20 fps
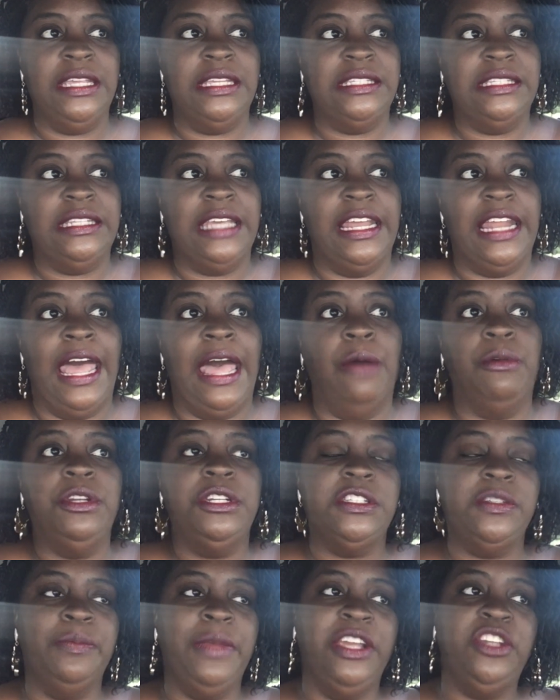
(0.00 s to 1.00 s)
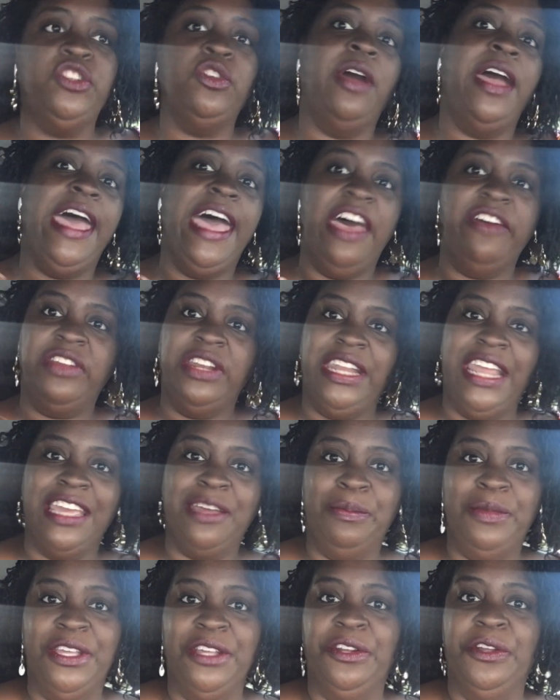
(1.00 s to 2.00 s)
is that I would just make sure I have a
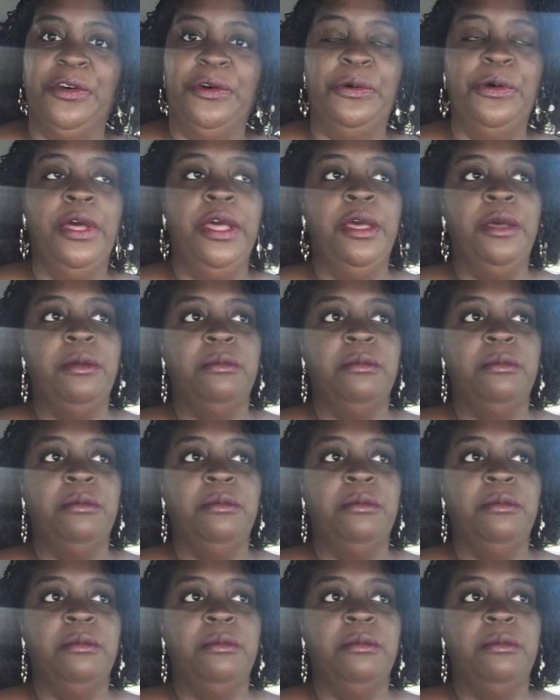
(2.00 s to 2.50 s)
neck pillow.